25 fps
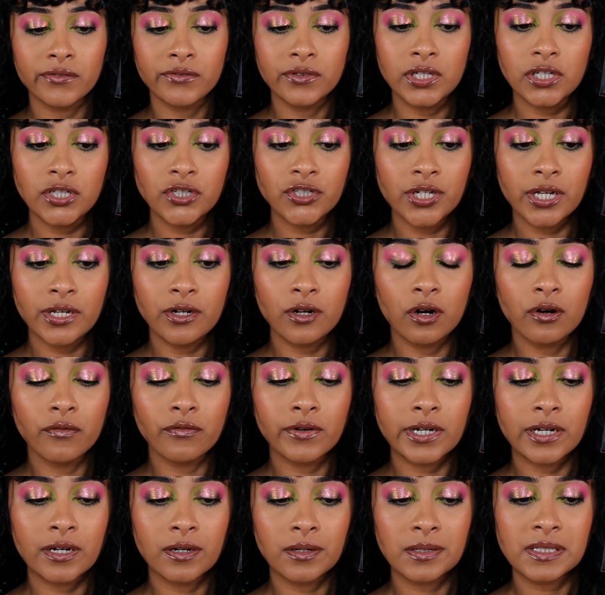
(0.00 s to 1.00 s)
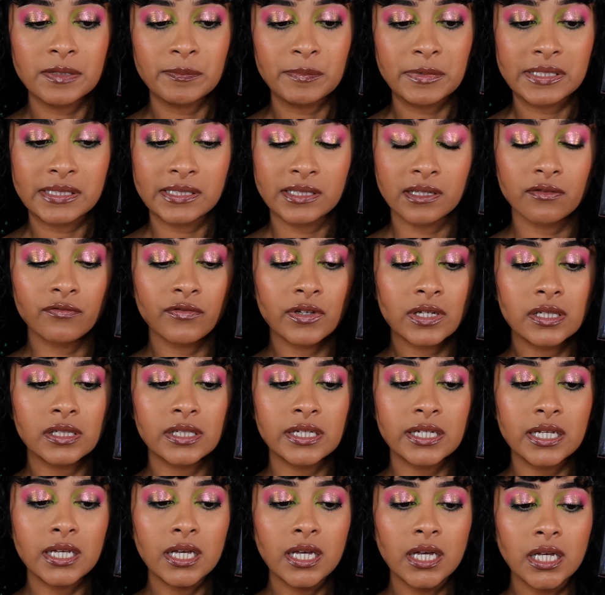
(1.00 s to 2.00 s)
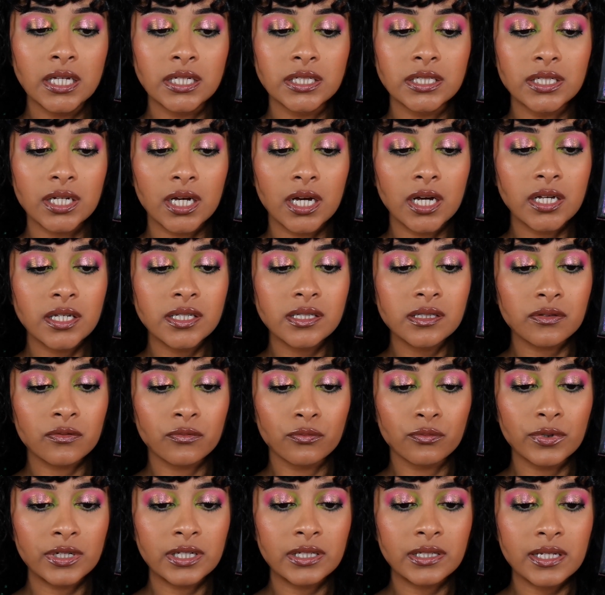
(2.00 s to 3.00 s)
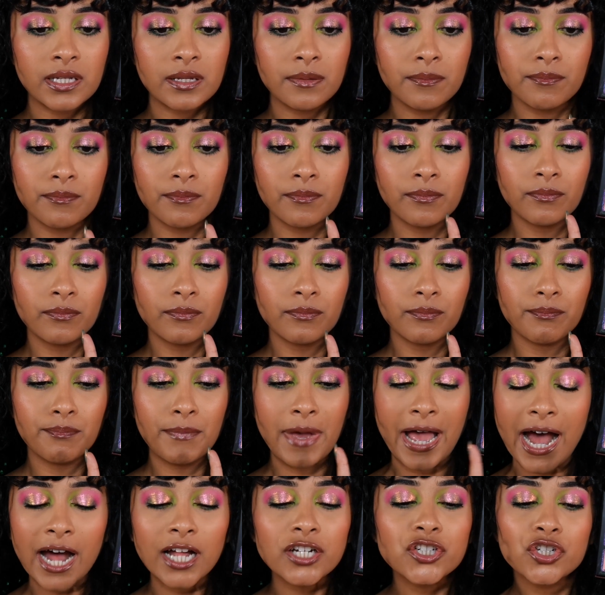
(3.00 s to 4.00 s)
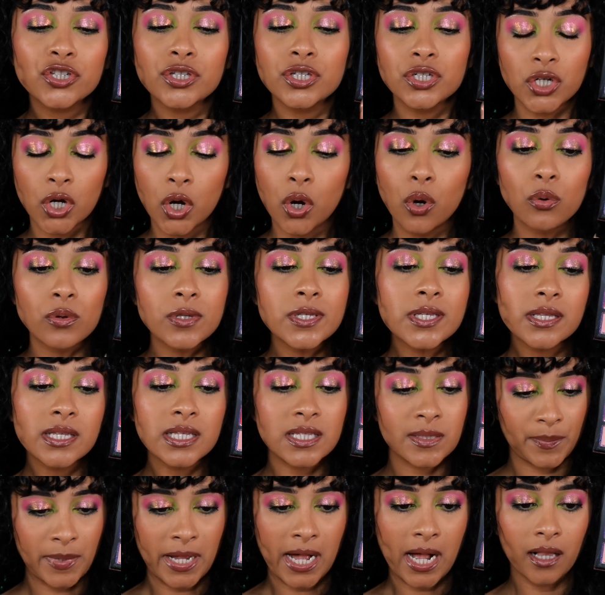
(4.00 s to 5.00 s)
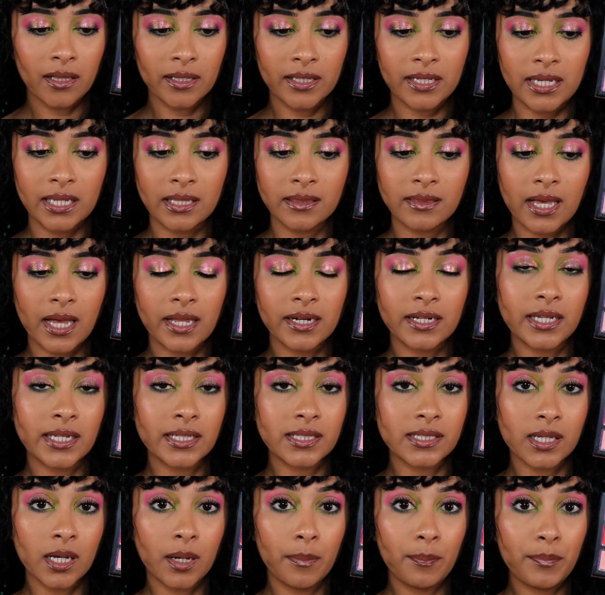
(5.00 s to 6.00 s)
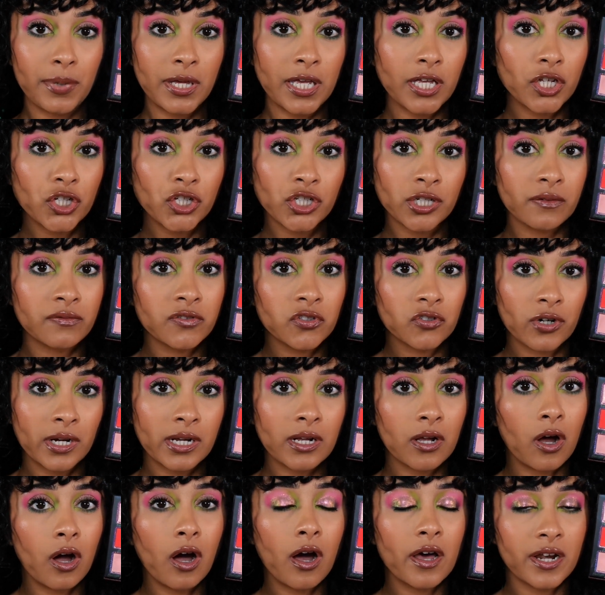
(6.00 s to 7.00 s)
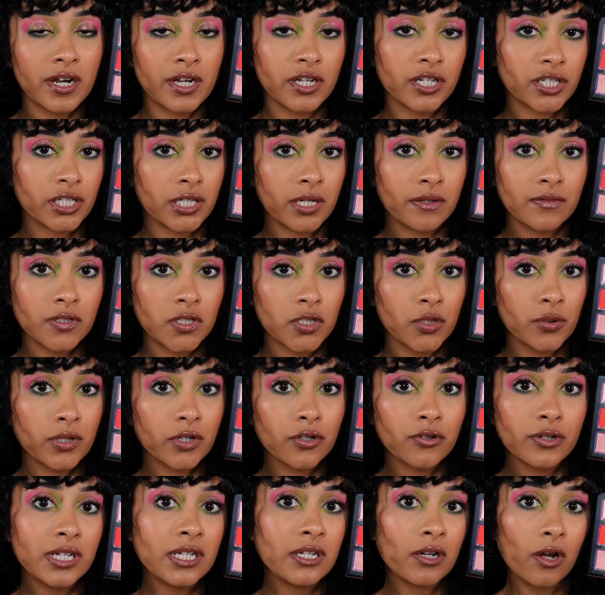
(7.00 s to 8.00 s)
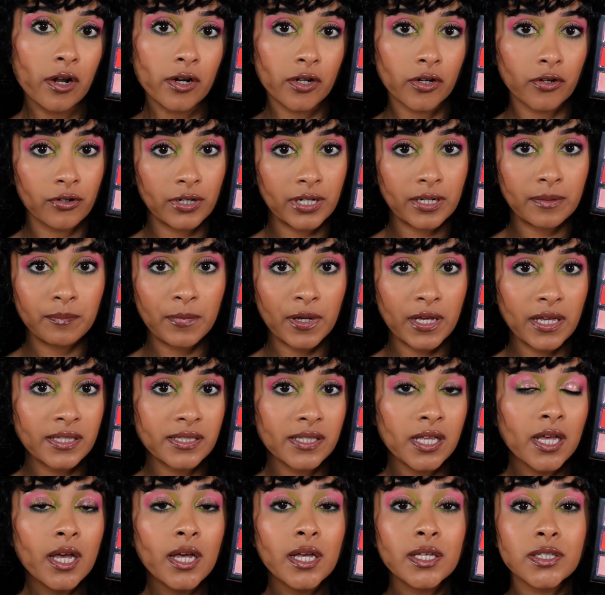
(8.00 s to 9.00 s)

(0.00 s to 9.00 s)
this shade over here specifically does really match the tones in this palette in that it's a pink shift straight on and it shifts to a green on a green base.